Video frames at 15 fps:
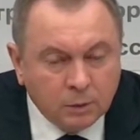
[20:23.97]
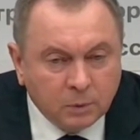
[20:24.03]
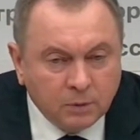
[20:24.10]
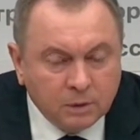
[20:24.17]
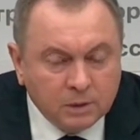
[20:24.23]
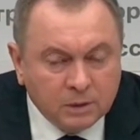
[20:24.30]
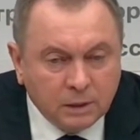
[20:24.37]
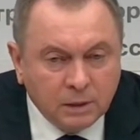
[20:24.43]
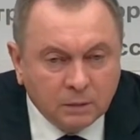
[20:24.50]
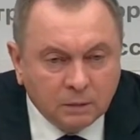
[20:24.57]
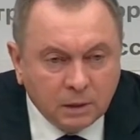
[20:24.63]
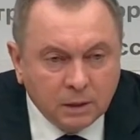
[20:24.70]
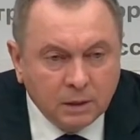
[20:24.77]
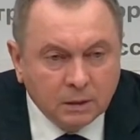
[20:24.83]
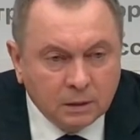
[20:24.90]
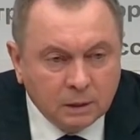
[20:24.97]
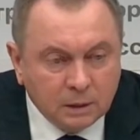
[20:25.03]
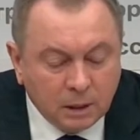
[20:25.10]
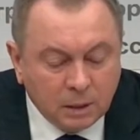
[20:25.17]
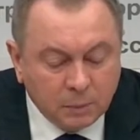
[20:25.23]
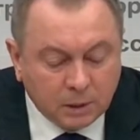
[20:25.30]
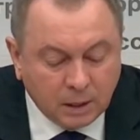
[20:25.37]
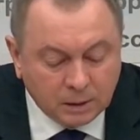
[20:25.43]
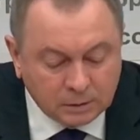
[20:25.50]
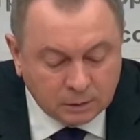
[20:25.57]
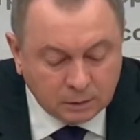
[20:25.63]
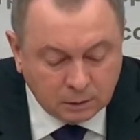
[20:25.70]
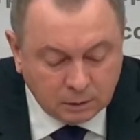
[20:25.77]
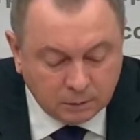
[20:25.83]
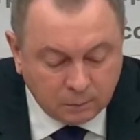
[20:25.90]
and instead of working with
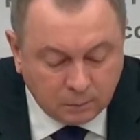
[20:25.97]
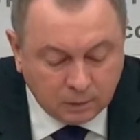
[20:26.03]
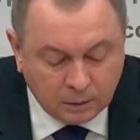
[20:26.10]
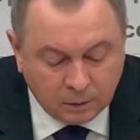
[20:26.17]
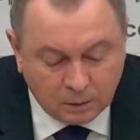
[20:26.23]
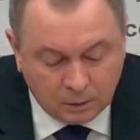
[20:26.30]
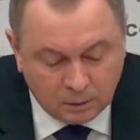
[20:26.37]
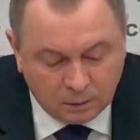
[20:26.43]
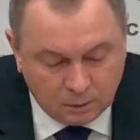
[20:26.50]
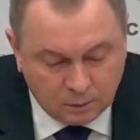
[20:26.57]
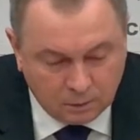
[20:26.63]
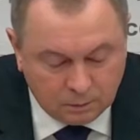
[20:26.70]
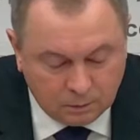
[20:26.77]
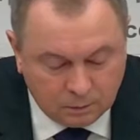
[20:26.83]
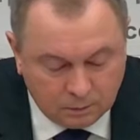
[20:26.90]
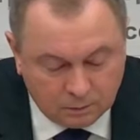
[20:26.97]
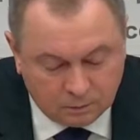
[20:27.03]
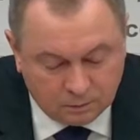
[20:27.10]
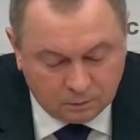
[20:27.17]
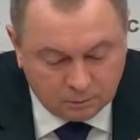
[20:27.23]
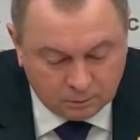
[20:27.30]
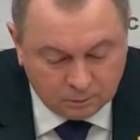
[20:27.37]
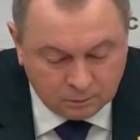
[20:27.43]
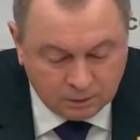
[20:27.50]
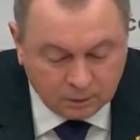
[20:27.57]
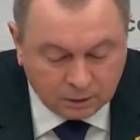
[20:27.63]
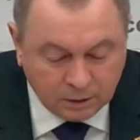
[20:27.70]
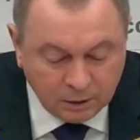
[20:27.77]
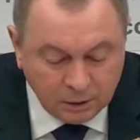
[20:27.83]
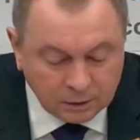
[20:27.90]
us in a constructive manner, people are
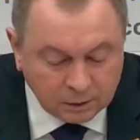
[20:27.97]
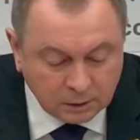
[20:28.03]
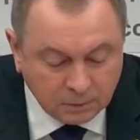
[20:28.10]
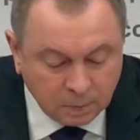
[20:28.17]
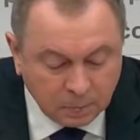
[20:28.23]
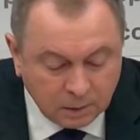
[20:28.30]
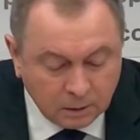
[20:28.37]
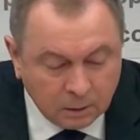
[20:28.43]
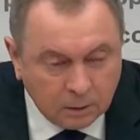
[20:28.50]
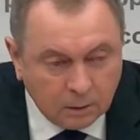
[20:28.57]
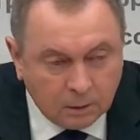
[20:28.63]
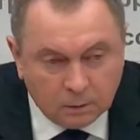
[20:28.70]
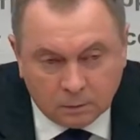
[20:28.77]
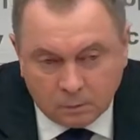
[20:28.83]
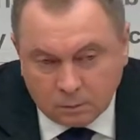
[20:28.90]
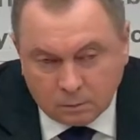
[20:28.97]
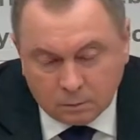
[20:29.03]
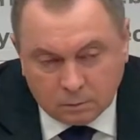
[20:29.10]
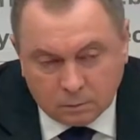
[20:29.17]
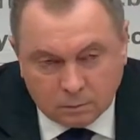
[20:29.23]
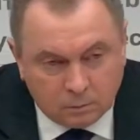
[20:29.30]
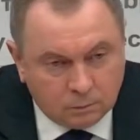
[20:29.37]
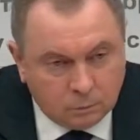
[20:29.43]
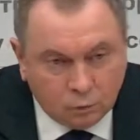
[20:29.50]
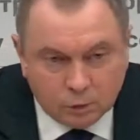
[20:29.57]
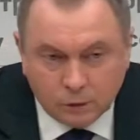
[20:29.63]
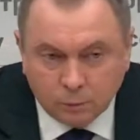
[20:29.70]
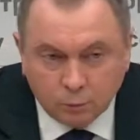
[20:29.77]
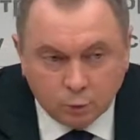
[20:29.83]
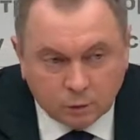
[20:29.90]
blaming us for
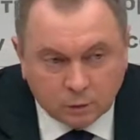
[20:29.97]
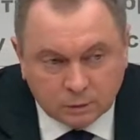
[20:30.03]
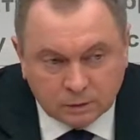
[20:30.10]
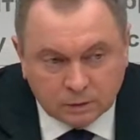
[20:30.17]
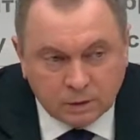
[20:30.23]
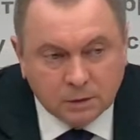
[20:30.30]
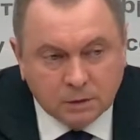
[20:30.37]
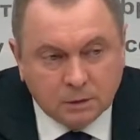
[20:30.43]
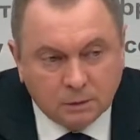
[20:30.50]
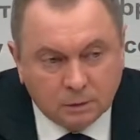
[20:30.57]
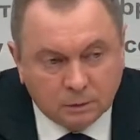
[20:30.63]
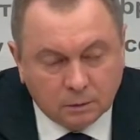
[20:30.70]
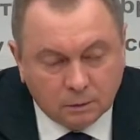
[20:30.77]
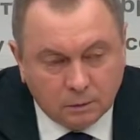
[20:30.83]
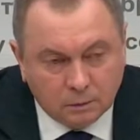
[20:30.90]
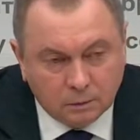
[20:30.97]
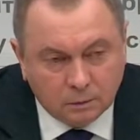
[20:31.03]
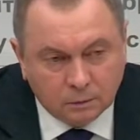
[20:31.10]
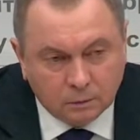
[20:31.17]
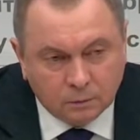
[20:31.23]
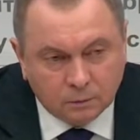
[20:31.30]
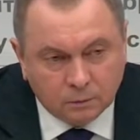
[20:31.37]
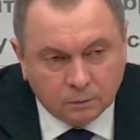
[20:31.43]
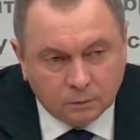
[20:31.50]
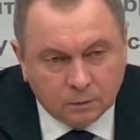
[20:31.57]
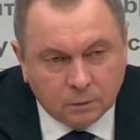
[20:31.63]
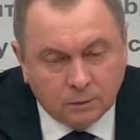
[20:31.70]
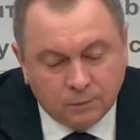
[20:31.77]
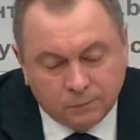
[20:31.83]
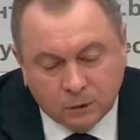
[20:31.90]
destructive activities at the border,
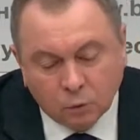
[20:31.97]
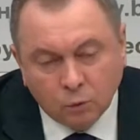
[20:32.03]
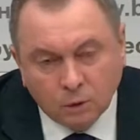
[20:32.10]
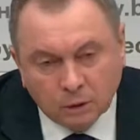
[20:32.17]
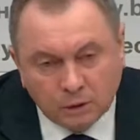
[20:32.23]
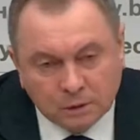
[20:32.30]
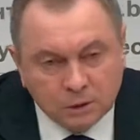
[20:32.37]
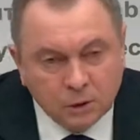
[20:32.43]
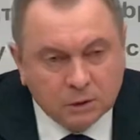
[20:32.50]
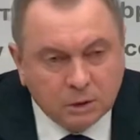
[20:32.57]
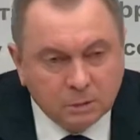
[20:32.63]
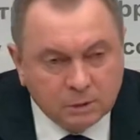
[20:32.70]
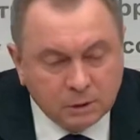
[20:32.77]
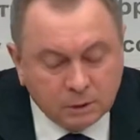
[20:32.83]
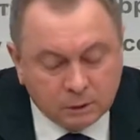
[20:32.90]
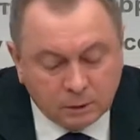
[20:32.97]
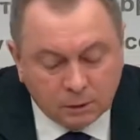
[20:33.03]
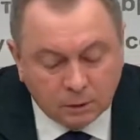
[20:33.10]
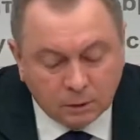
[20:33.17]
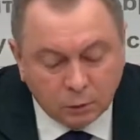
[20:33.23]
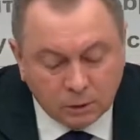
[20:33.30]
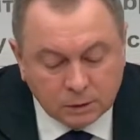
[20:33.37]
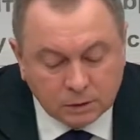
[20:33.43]
which is not true. And